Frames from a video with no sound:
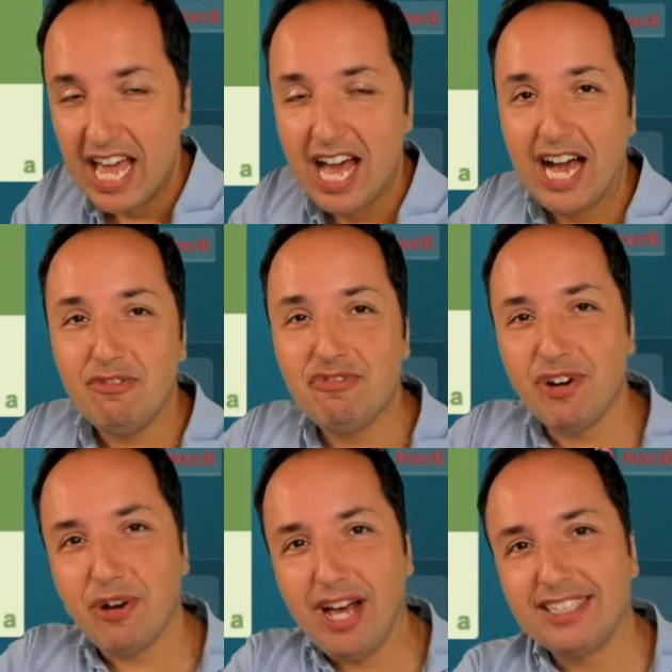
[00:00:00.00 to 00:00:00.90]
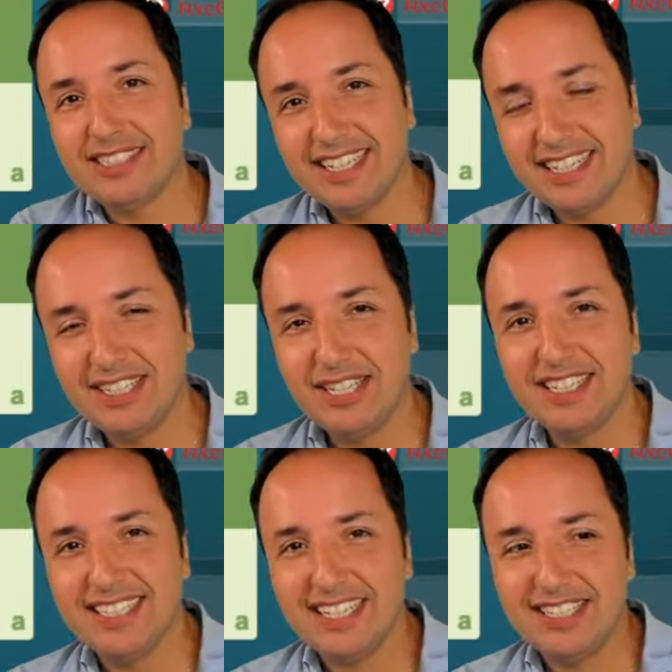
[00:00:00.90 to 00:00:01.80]
I forgot
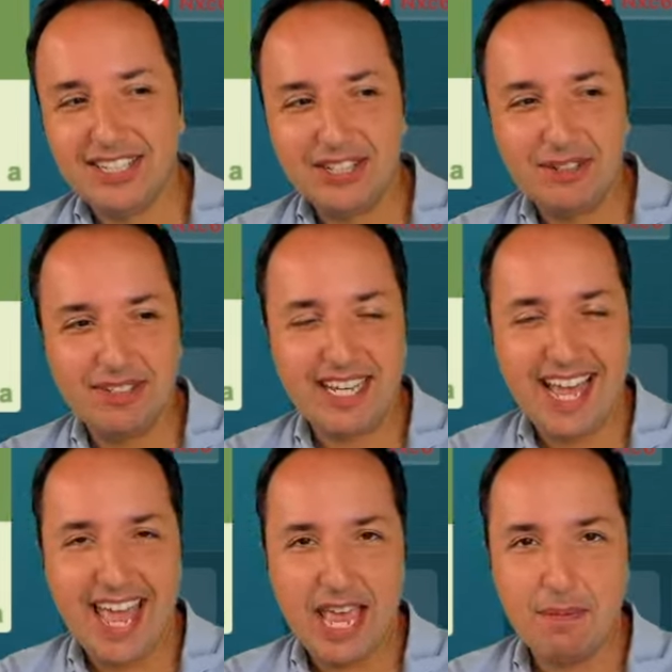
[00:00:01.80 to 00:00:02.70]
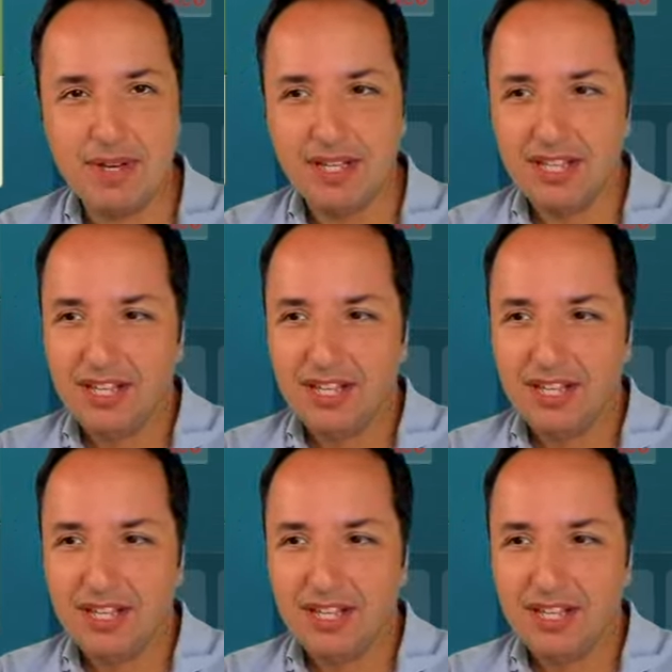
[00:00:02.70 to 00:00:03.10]
the aim.